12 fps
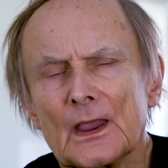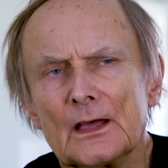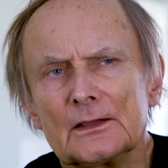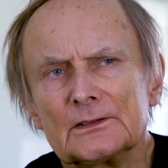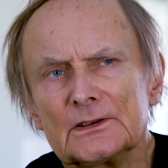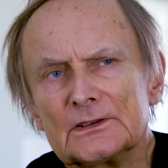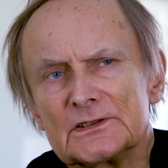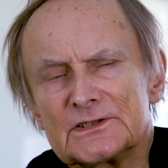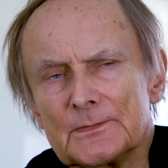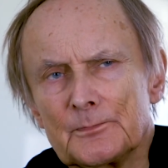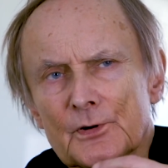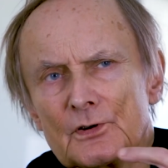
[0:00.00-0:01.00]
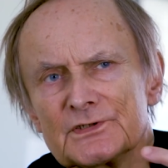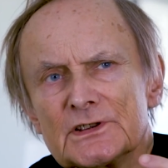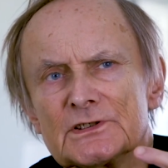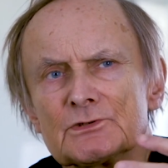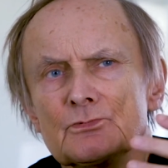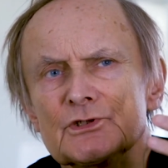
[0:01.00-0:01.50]
And it is a
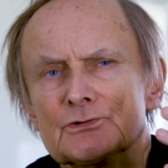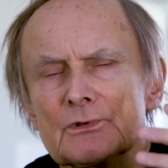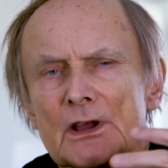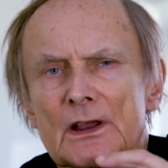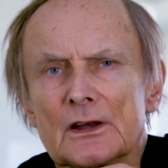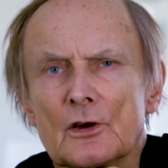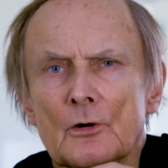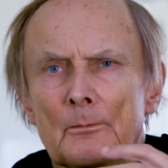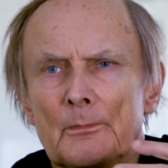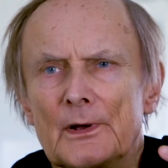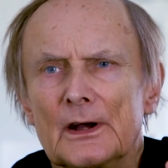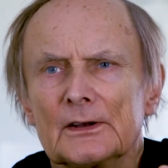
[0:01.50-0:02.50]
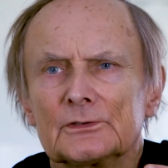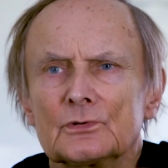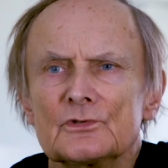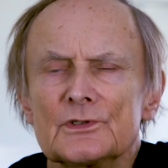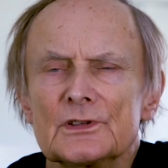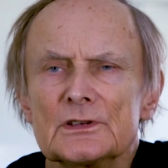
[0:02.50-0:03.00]
process which we can compare
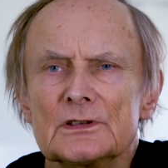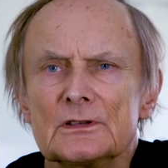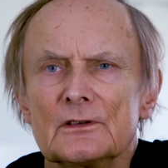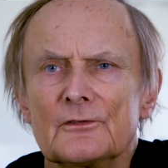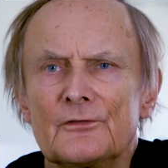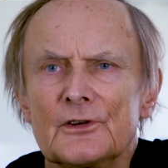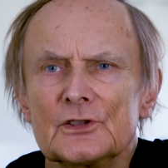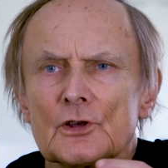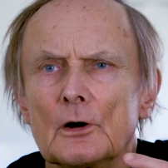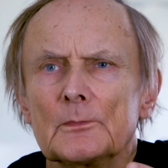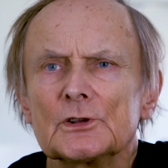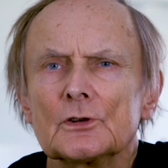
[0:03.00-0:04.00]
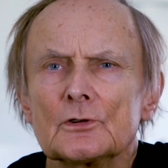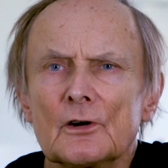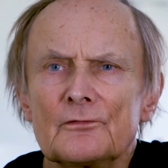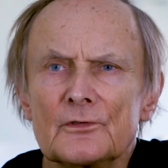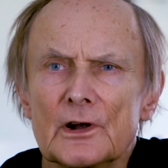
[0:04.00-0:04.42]
to the phenomenon of